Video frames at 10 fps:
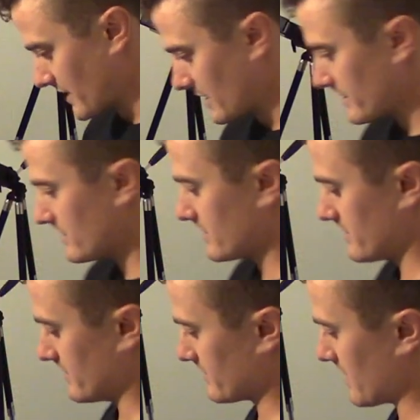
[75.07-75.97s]
got
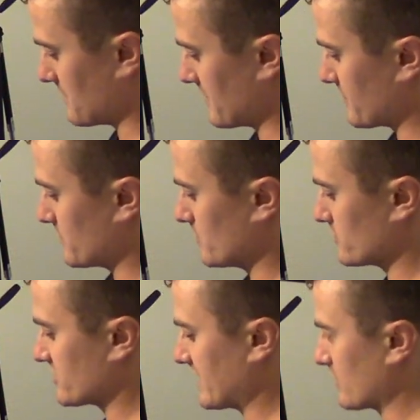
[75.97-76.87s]
it coming
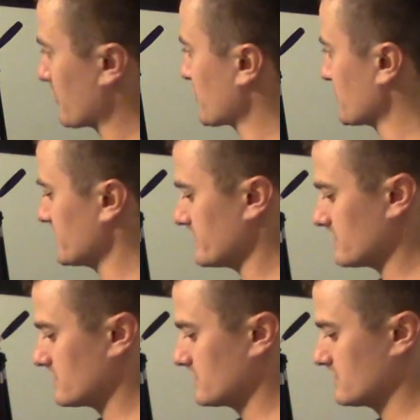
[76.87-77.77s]
through channel
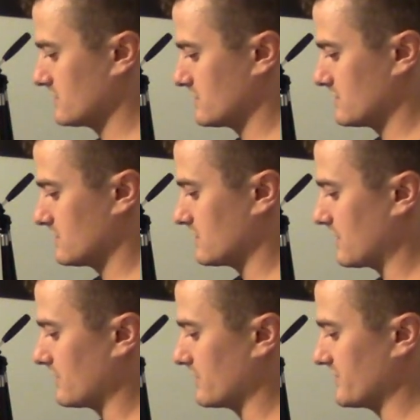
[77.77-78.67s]
3
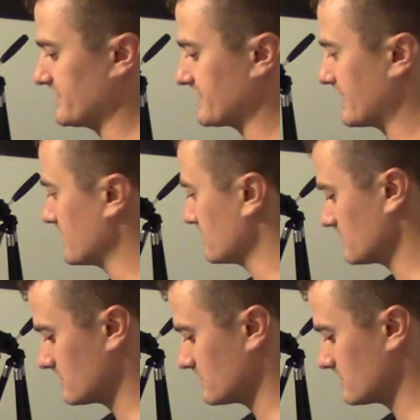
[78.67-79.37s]
on the V10